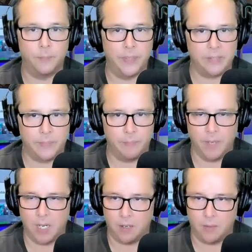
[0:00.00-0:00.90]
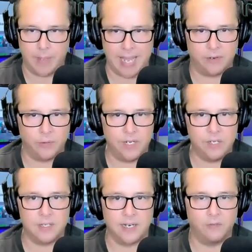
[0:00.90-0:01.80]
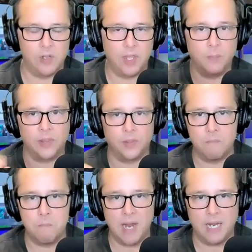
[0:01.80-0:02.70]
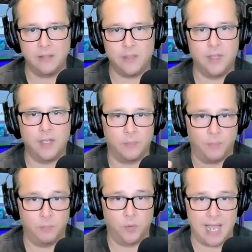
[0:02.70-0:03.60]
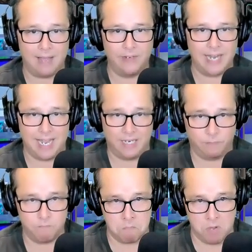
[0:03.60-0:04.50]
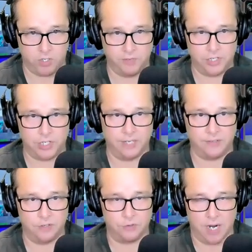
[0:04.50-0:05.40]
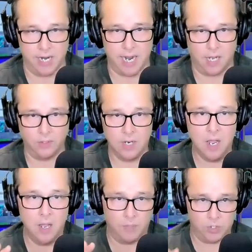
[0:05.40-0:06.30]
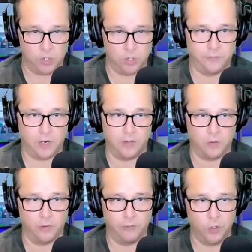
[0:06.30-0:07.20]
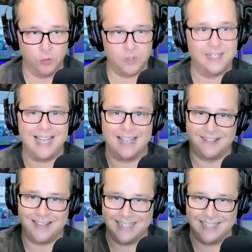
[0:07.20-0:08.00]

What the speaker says: Big batteries and everything. But the main thing that people haven't had much of a chance to try out, but so far the reviews, yes,